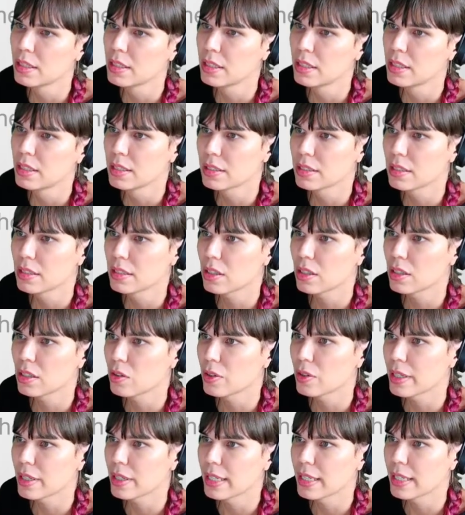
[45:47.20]

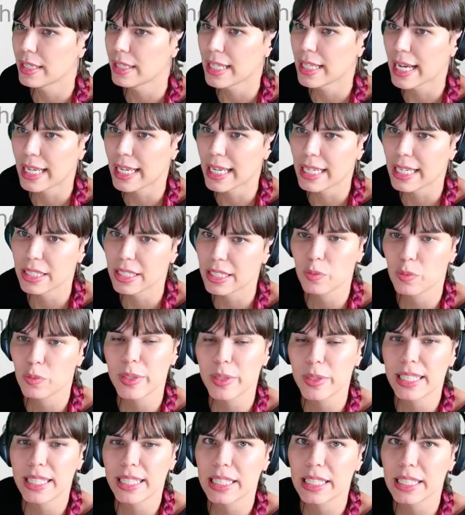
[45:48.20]
So in that case, we
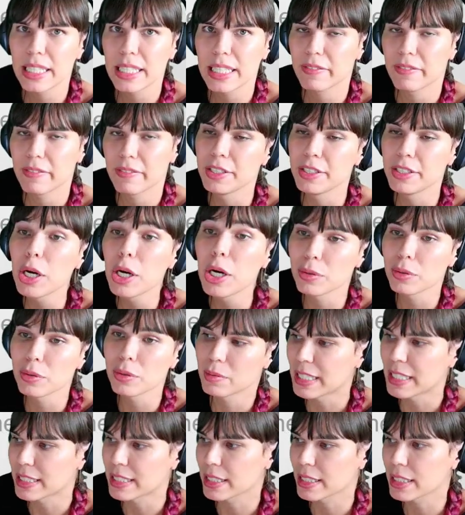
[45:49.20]
can leave notes
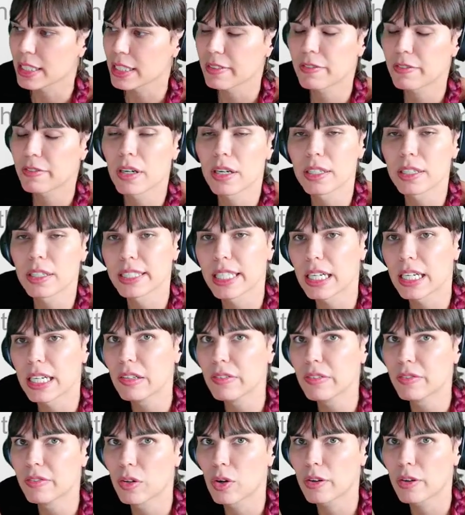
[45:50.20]
basically for
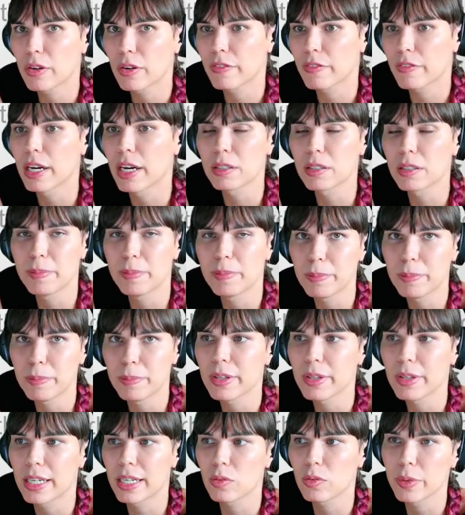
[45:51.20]
ourselves or for other people
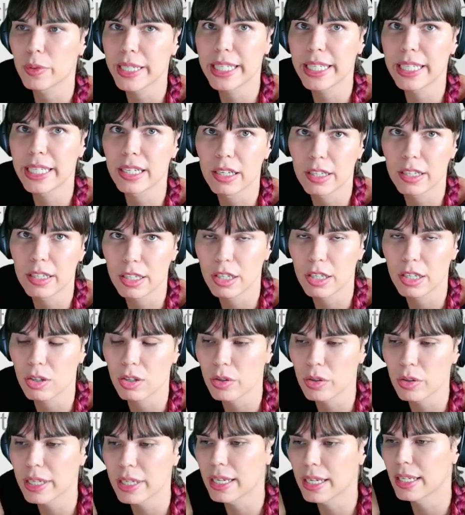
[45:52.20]
that are reading our
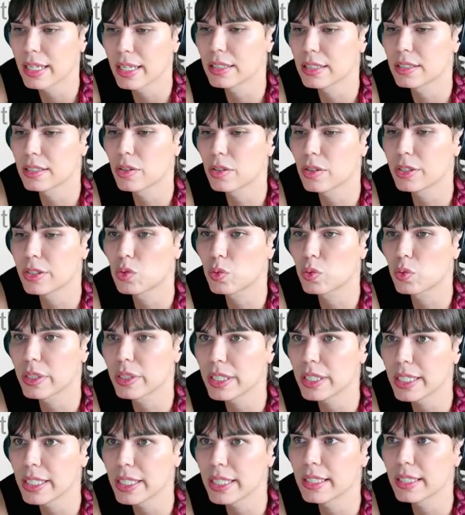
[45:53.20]
code. And so it's
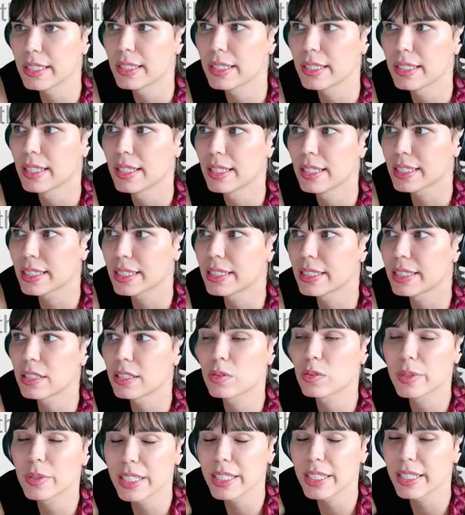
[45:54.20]
considered
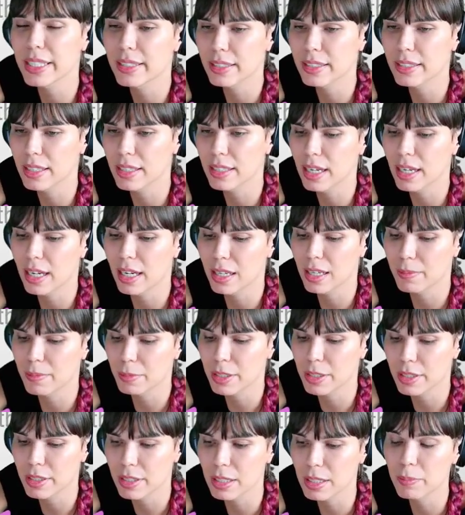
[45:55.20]
really
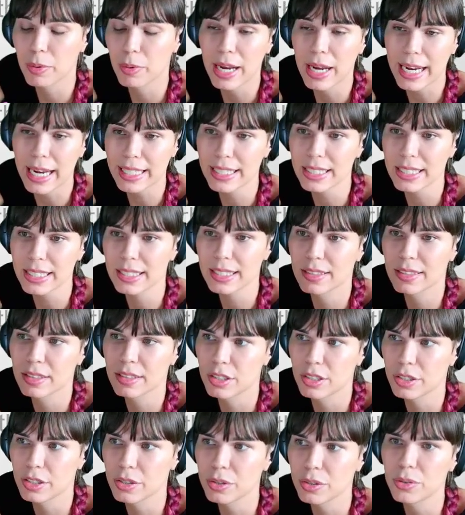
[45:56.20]
good practice
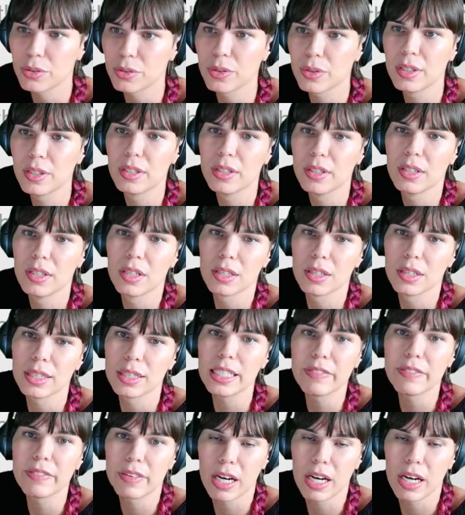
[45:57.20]
to
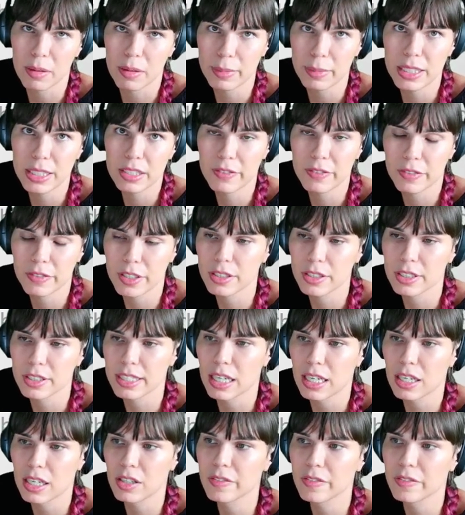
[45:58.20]
leave comments for
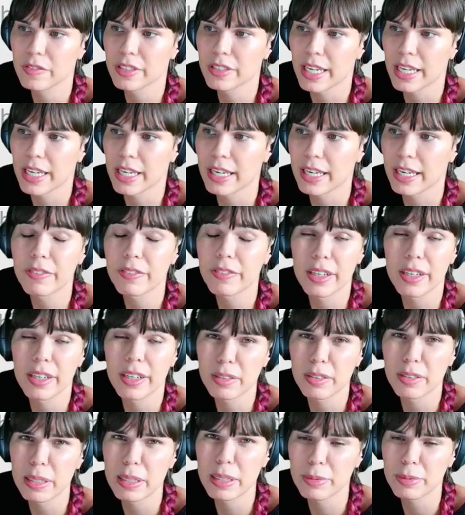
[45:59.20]
yourselves and for other
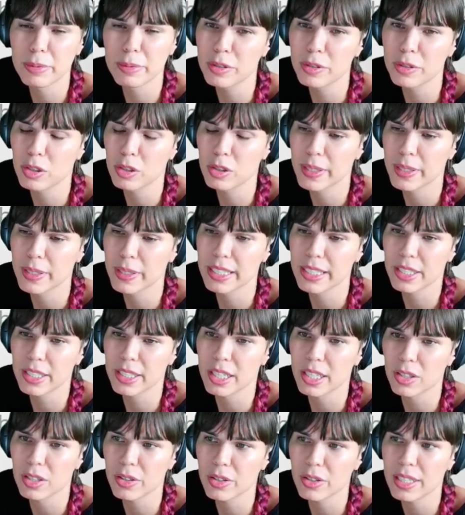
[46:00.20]
people who are reading your
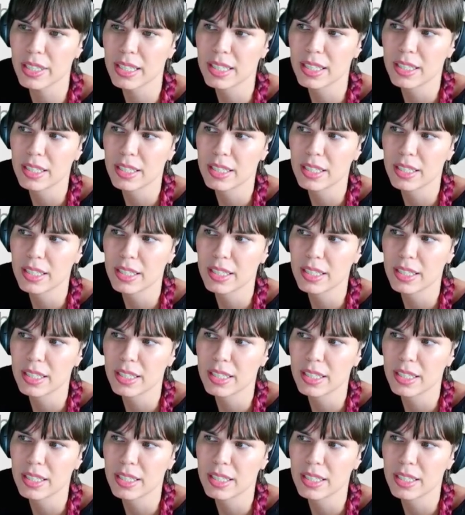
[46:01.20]
code.